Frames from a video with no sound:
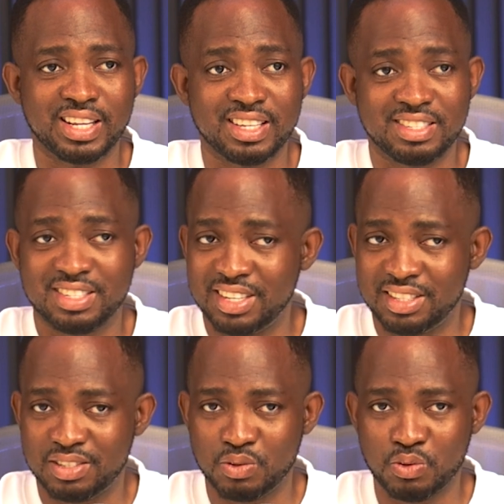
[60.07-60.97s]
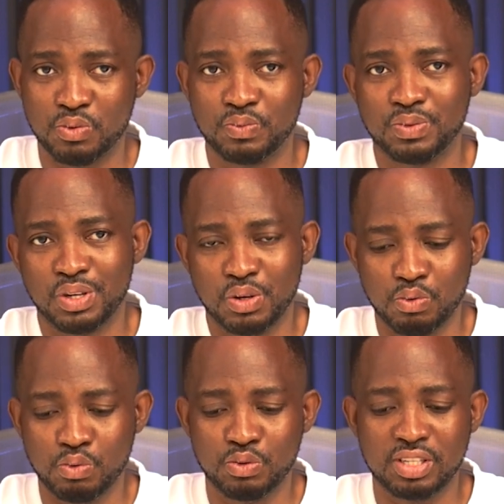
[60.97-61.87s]
scene. So
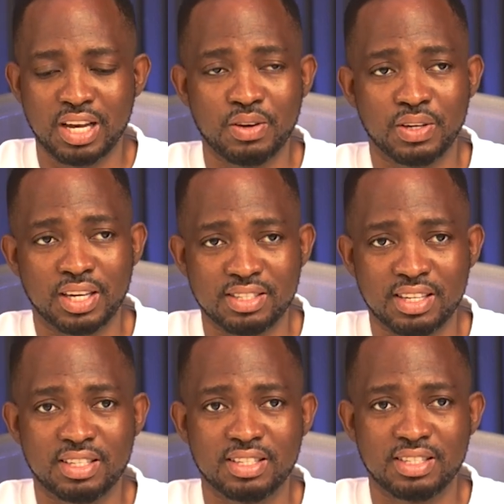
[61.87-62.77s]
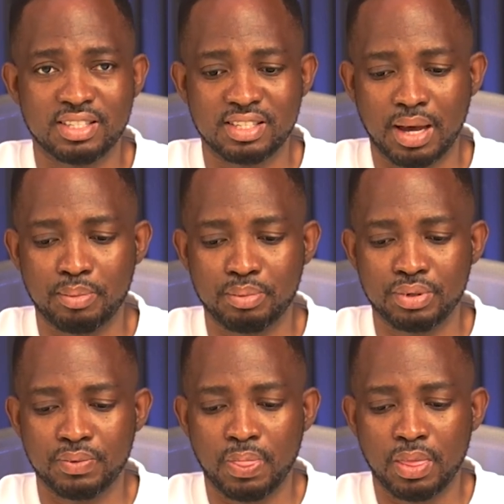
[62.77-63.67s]
we'll see how you can set this up.
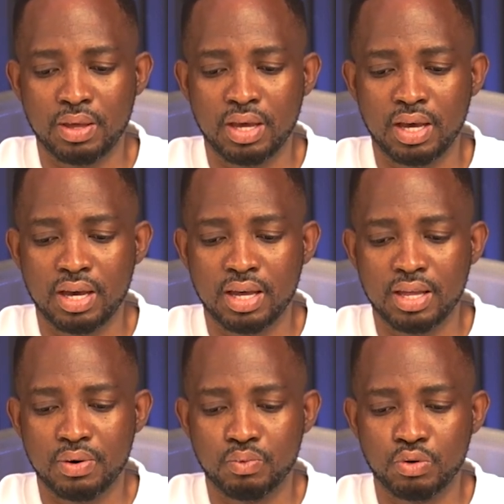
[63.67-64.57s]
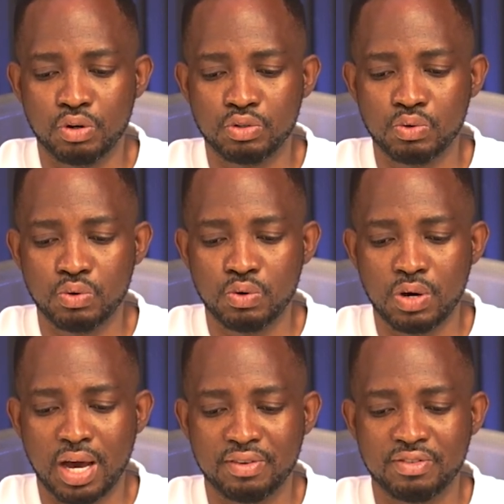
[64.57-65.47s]
We also
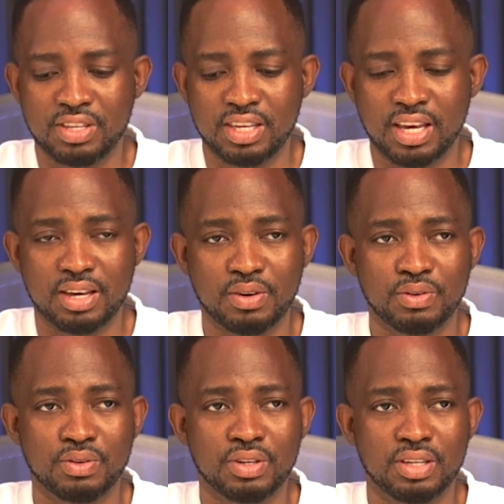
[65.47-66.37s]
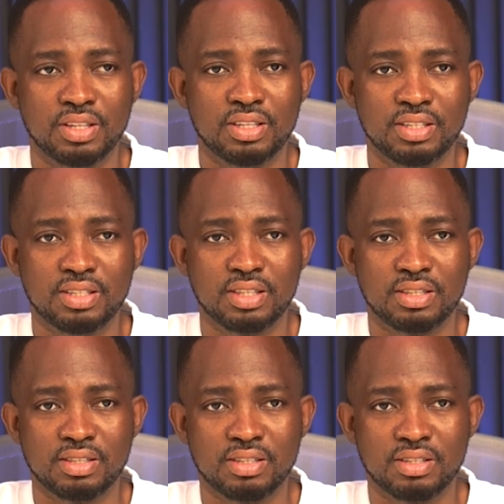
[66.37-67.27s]
have here this
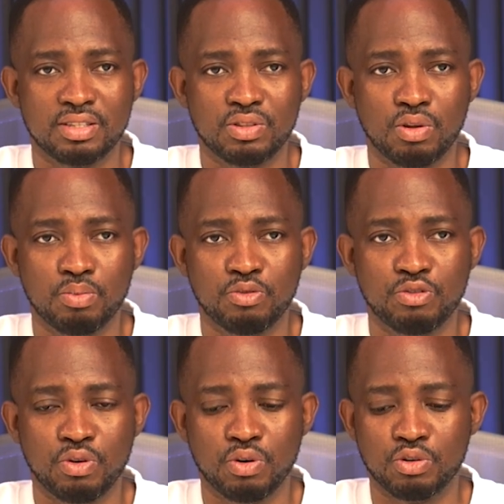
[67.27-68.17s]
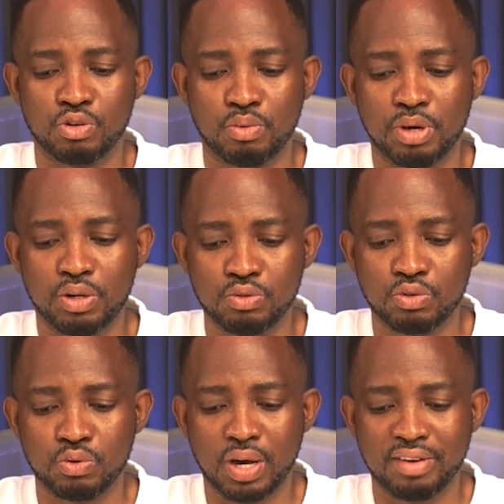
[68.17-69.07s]
knob for your menu. So
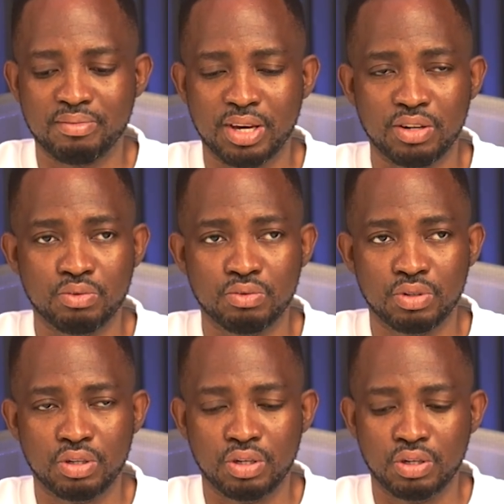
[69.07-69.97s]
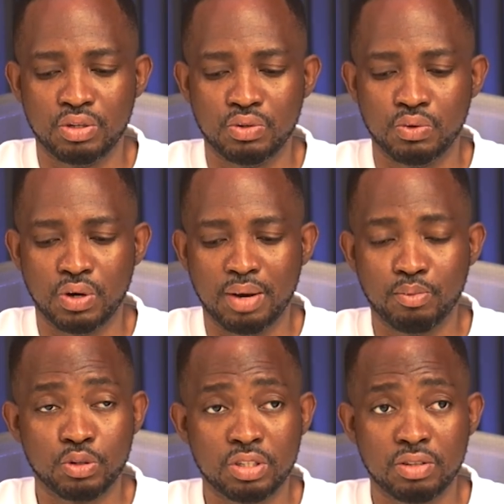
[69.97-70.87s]
you have menu, you have
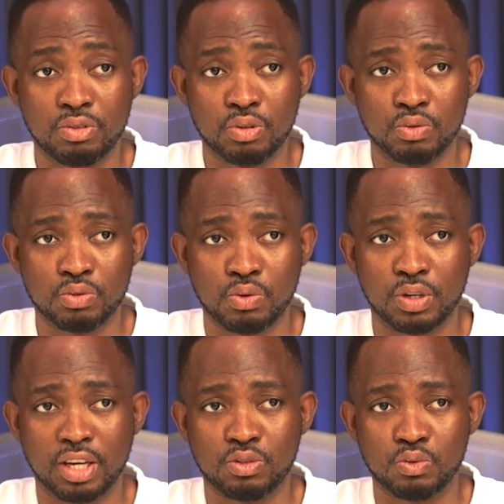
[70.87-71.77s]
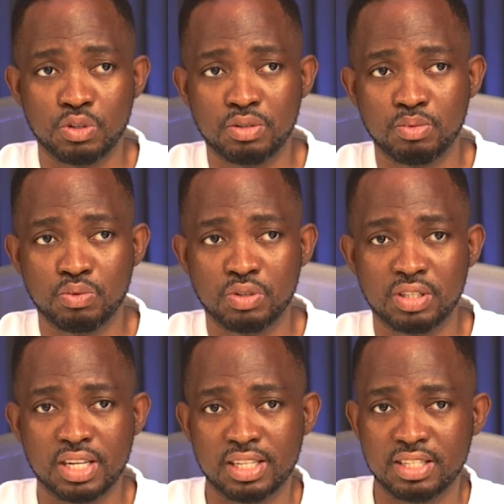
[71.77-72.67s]
multi-view. So you can switch between
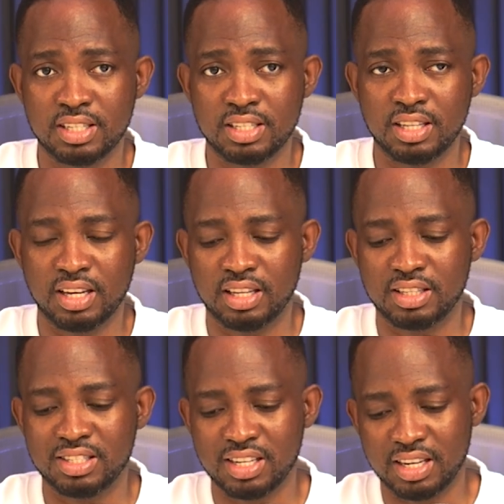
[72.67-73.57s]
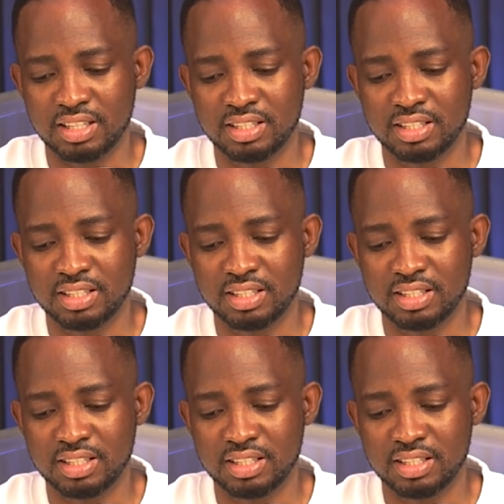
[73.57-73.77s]
13 and 10